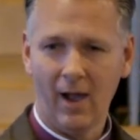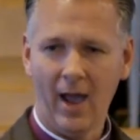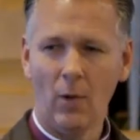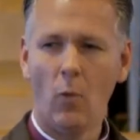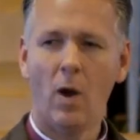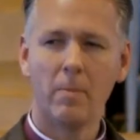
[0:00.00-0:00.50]

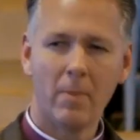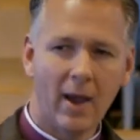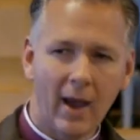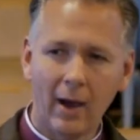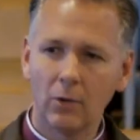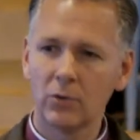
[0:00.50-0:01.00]
I want
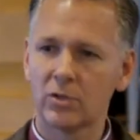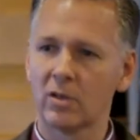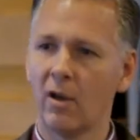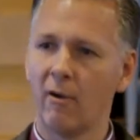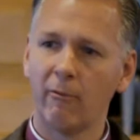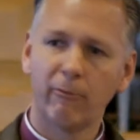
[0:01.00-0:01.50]
my house
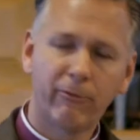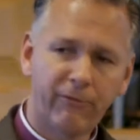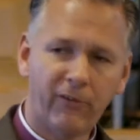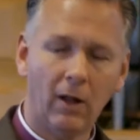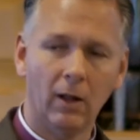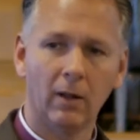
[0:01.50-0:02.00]

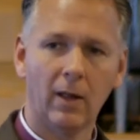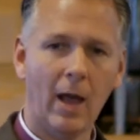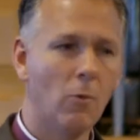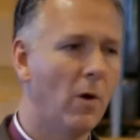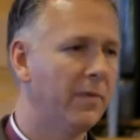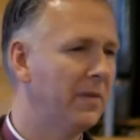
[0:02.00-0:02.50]
full.
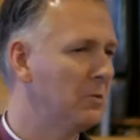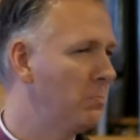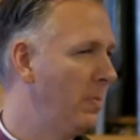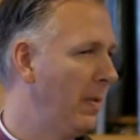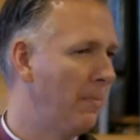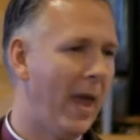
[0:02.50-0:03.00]
I want this
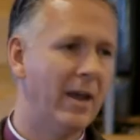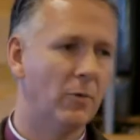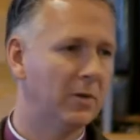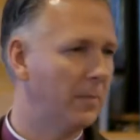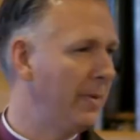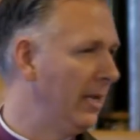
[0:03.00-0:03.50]

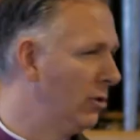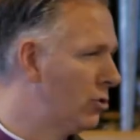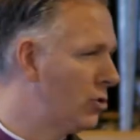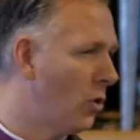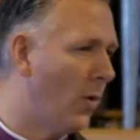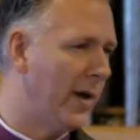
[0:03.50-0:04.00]
banquet to be
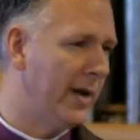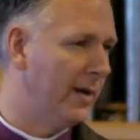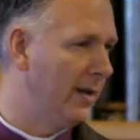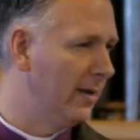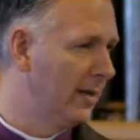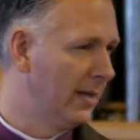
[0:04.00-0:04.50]

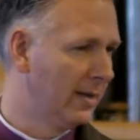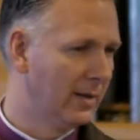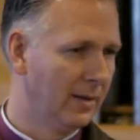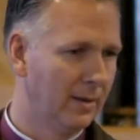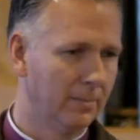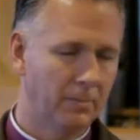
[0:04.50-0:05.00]
enjoyed and
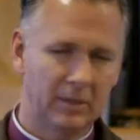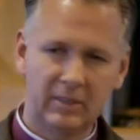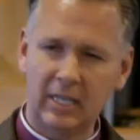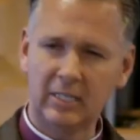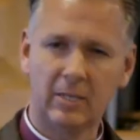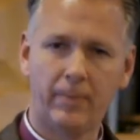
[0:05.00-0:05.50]

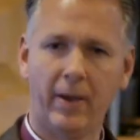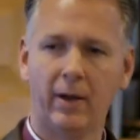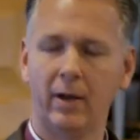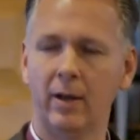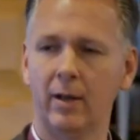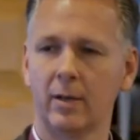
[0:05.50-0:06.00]

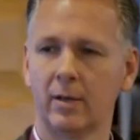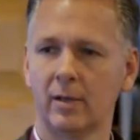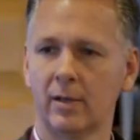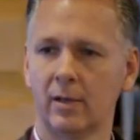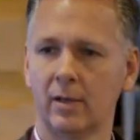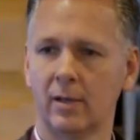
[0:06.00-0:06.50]
participated
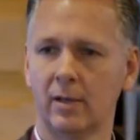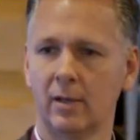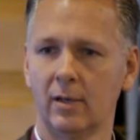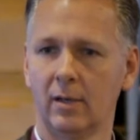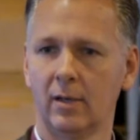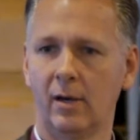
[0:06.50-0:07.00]

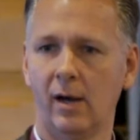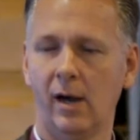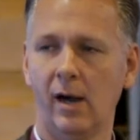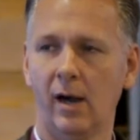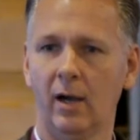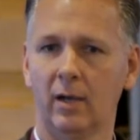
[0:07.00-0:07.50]
in.